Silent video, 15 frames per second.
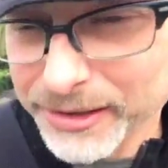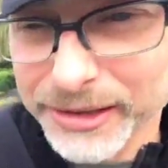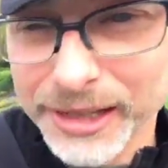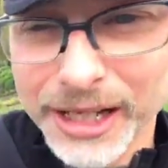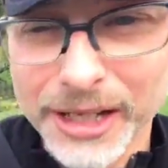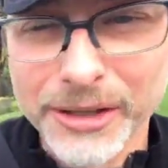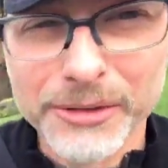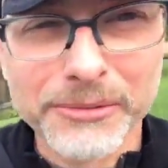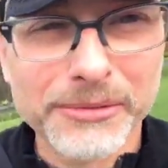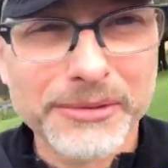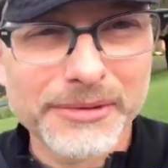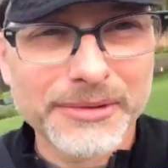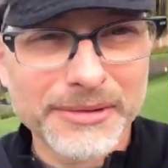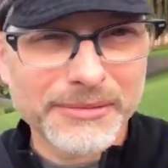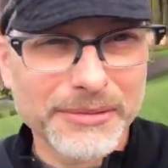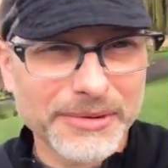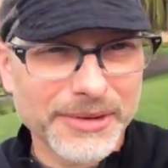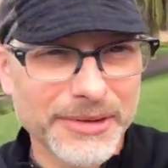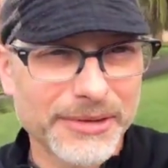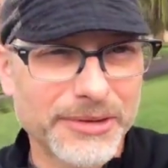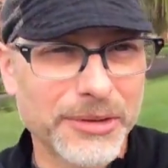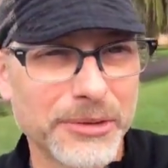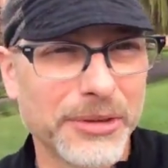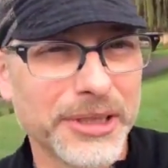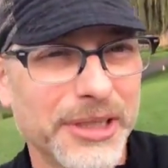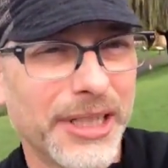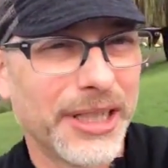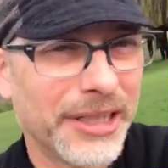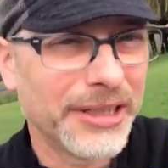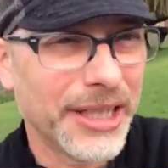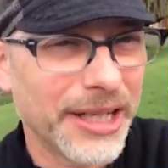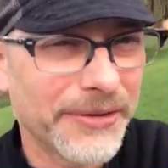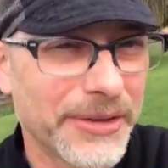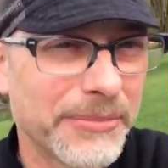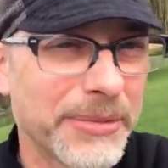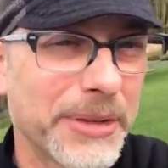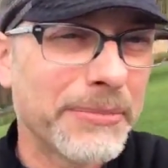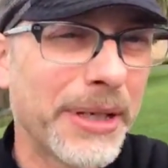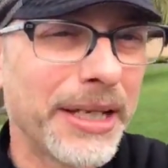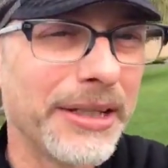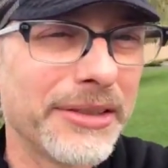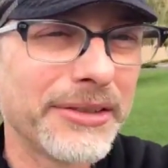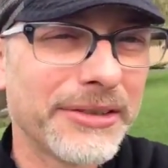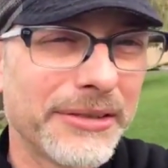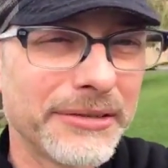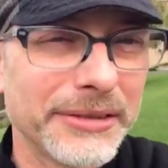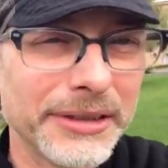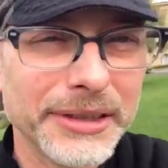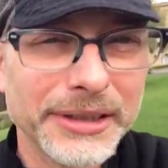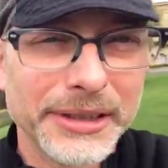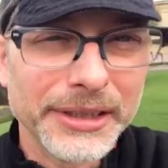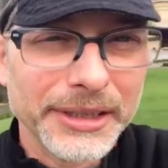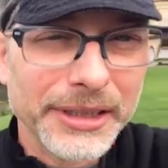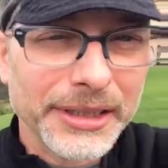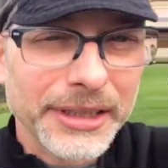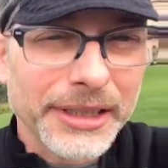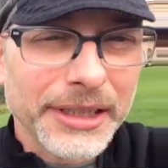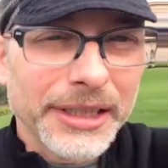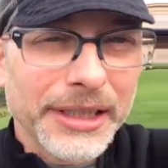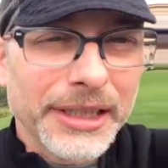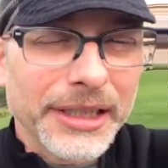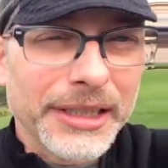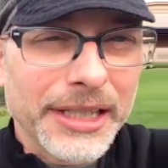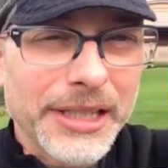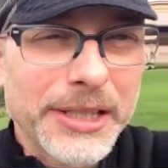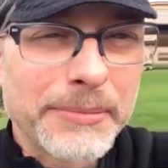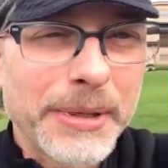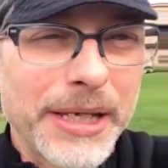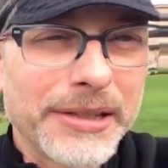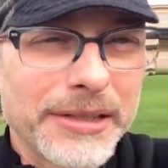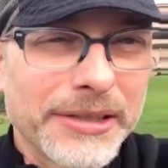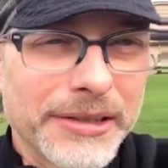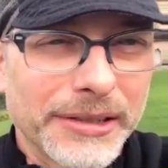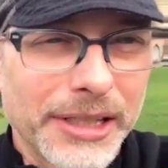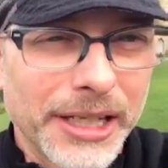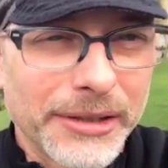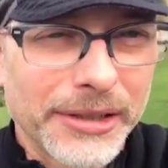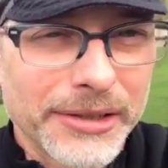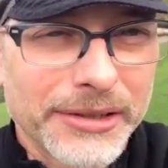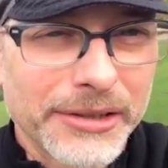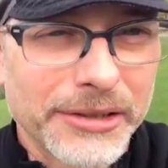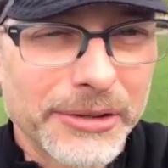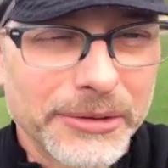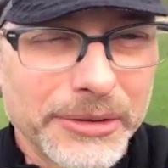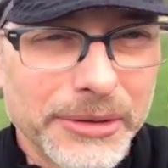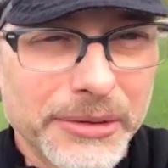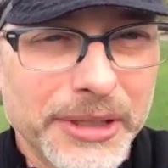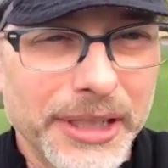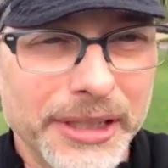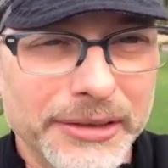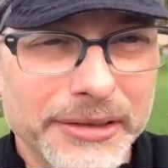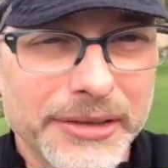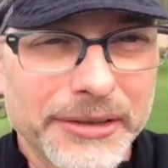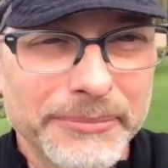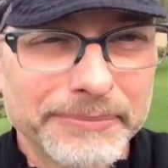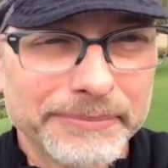allowed Julie and I to have some space. And that space has allowed us to do new things.